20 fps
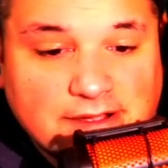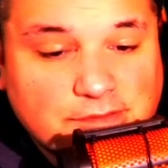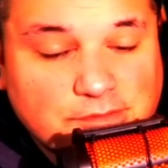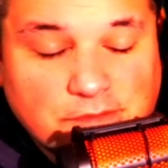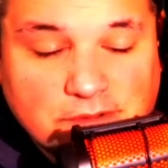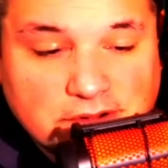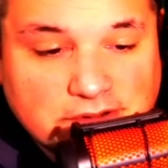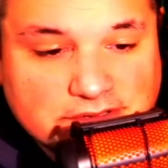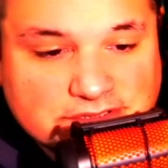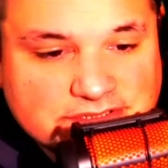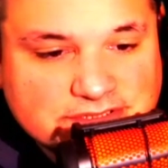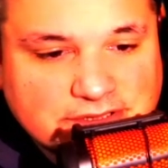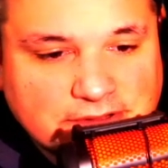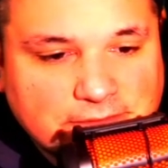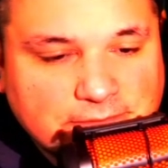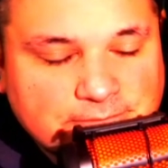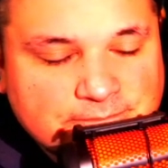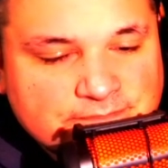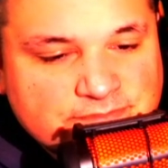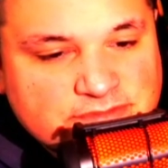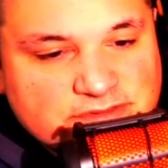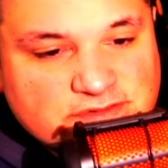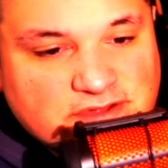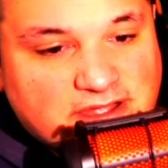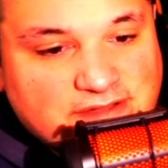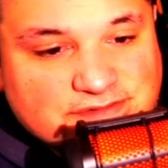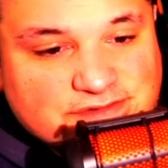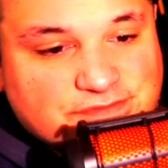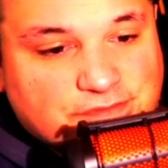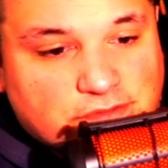work. So,
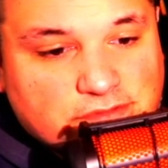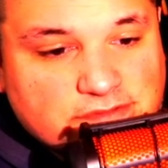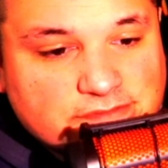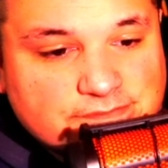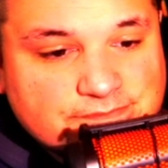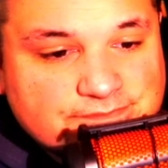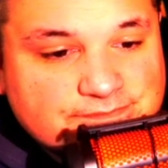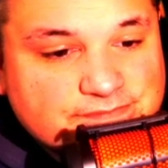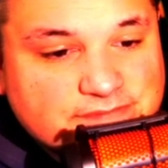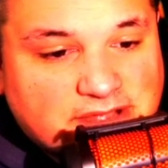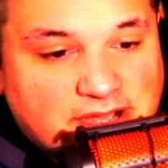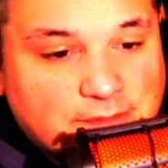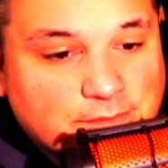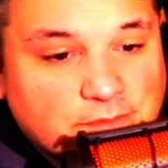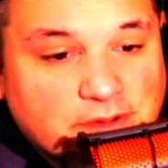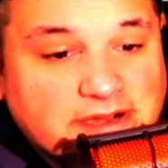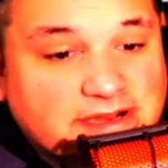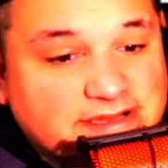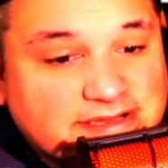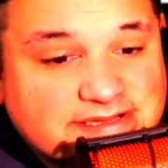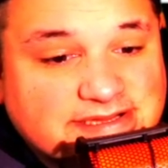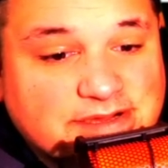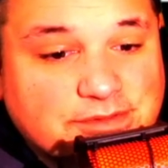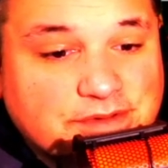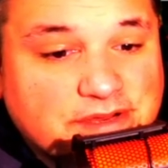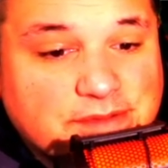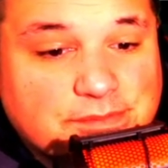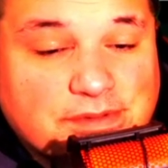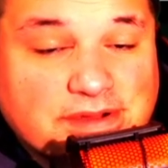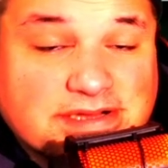Travis Fulgham, I'm ready to see what
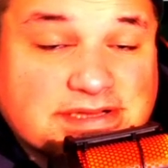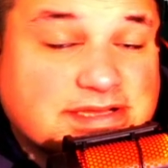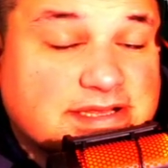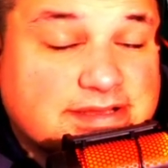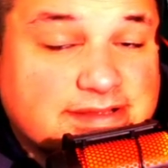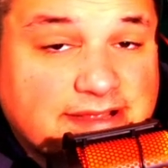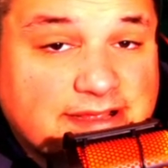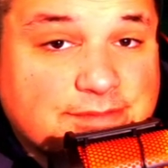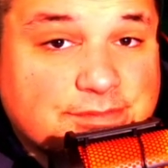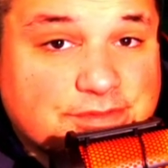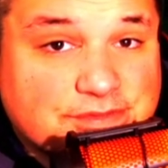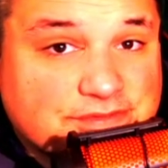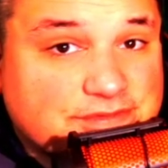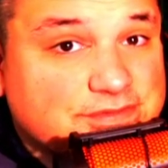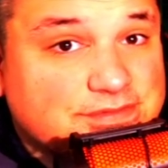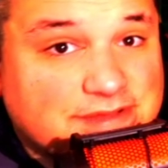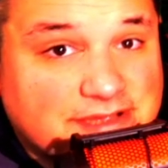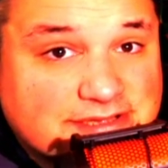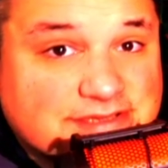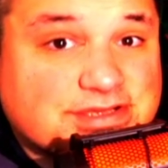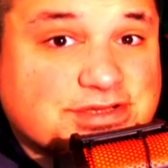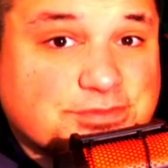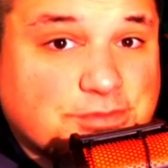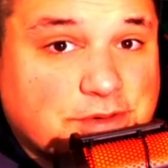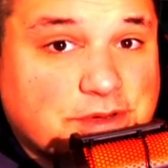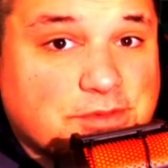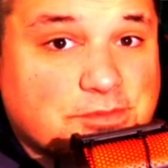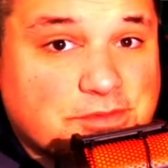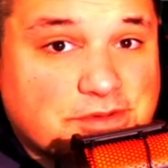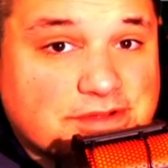he brings to the table in
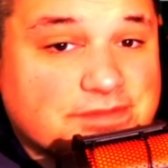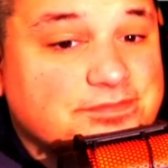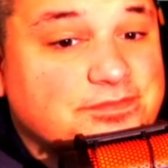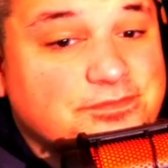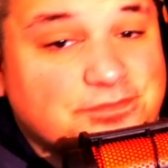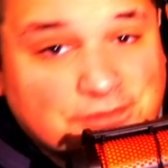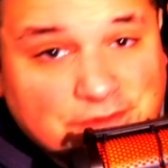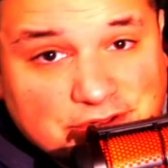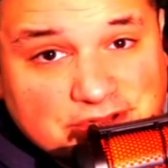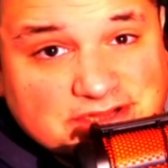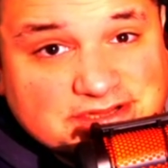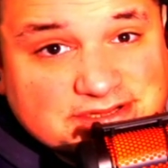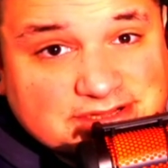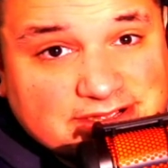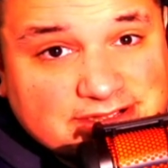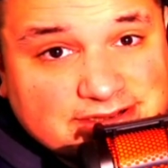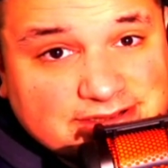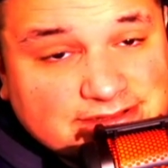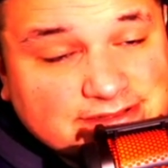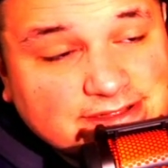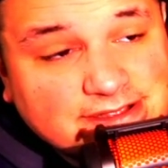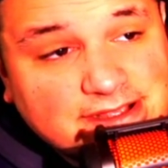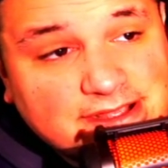2021. Very excited.